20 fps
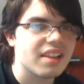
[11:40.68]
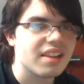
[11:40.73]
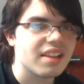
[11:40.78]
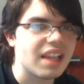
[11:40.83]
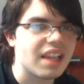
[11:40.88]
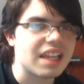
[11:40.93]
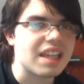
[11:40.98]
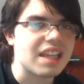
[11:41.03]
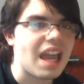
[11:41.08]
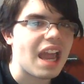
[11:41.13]

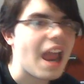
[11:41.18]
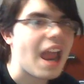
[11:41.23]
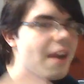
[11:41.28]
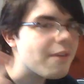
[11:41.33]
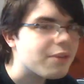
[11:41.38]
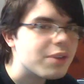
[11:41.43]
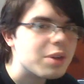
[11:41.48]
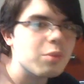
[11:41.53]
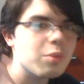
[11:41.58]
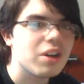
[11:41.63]
like,
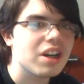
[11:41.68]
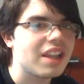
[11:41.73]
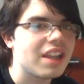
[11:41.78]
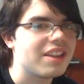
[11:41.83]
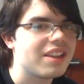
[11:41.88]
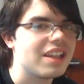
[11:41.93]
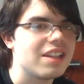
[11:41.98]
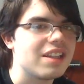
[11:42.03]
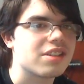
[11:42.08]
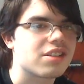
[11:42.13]
everyone on
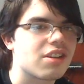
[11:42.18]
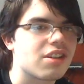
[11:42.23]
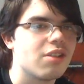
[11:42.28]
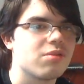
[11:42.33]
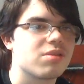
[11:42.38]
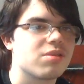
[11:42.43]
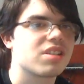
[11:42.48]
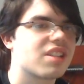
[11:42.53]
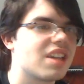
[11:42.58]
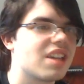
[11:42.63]
the East
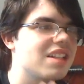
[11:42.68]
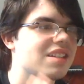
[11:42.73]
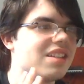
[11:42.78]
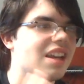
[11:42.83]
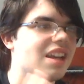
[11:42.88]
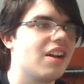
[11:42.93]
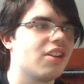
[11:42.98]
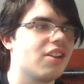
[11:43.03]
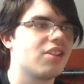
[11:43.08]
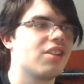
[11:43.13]
Coast can
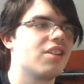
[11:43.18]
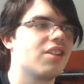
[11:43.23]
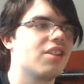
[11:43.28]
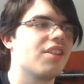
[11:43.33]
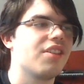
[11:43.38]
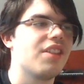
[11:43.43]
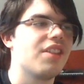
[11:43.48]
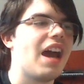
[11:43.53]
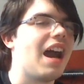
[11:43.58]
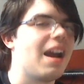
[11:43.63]
tell her
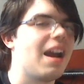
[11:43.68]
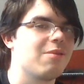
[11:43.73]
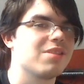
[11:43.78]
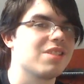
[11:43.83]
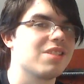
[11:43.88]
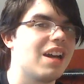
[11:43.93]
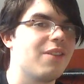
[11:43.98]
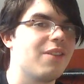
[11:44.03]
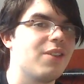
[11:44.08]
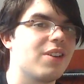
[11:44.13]
that I was
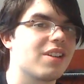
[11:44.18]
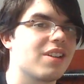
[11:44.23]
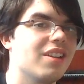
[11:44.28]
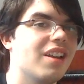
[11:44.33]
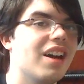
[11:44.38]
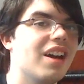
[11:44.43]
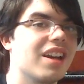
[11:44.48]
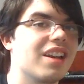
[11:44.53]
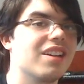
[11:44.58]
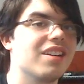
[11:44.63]
not fucking
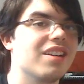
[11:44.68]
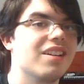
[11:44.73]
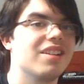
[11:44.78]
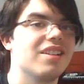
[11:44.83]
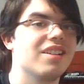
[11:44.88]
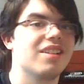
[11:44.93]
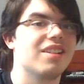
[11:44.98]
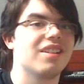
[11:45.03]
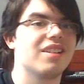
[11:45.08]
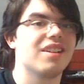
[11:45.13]
lying.
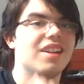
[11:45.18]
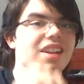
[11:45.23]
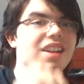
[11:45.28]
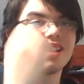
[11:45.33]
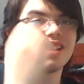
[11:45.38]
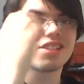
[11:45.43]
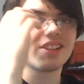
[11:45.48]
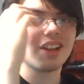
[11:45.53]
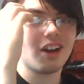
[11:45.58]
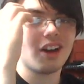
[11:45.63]

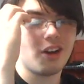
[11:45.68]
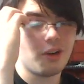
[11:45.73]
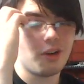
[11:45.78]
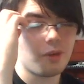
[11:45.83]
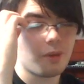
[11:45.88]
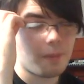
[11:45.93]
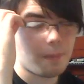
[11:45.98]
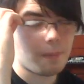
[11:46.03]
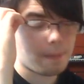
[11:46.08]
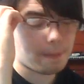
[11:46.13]
So,